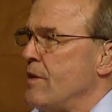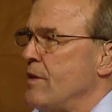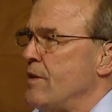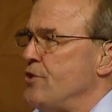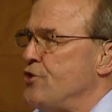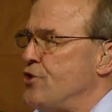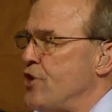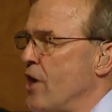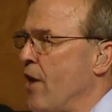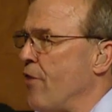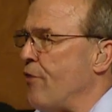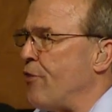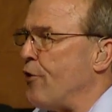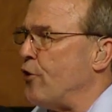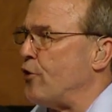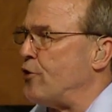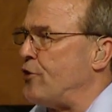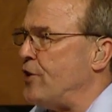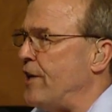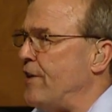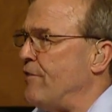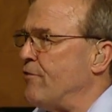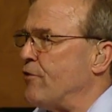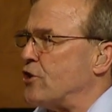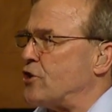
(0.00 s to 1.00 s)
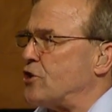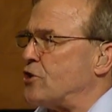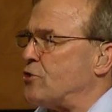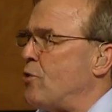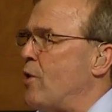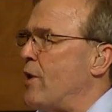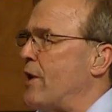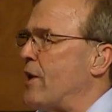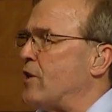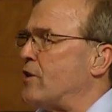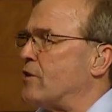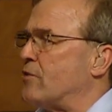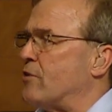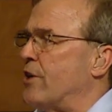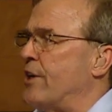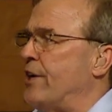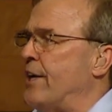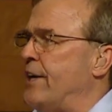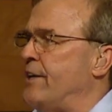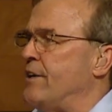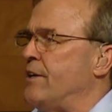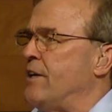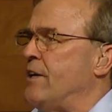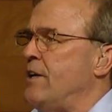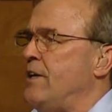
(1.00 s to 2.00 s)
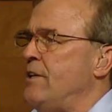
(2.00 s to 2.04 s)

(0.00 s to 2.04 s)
John 13, verse 23.